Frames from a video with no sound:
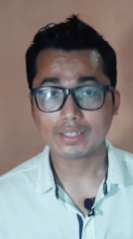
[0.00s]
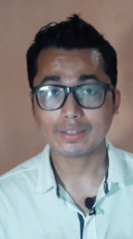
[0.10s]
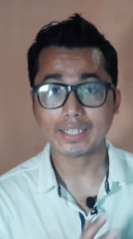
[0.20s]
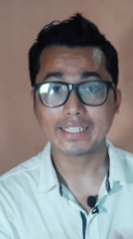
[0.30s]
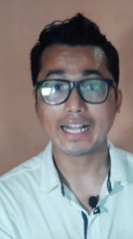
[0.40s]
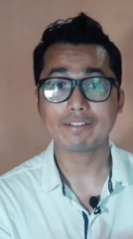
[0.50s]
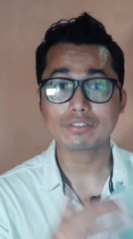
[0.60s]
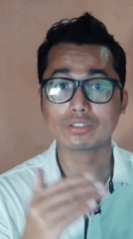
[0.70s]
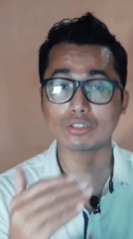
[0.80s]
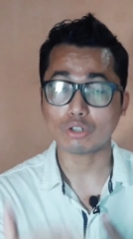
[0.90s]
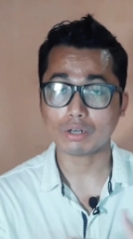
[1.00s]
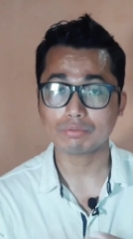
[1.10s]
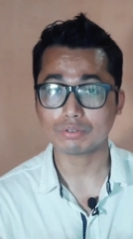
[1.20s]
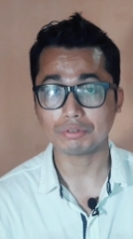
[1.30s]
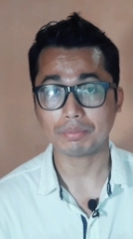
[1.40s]
that helps the nerve
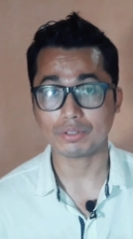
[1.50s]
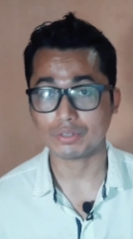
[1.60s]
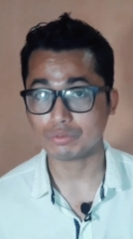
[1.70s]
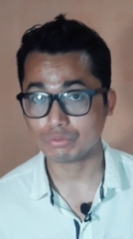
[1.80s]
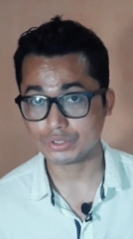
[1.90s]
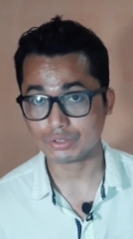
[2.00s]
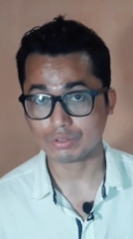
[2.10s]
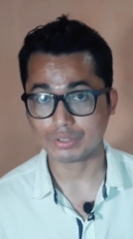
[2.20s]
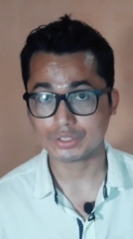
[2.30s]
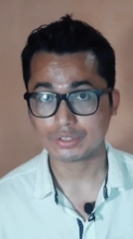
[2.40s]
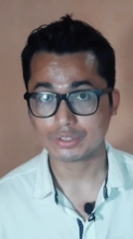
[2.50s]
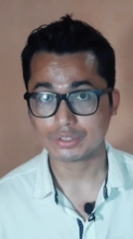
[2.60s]
to repair and regenerate.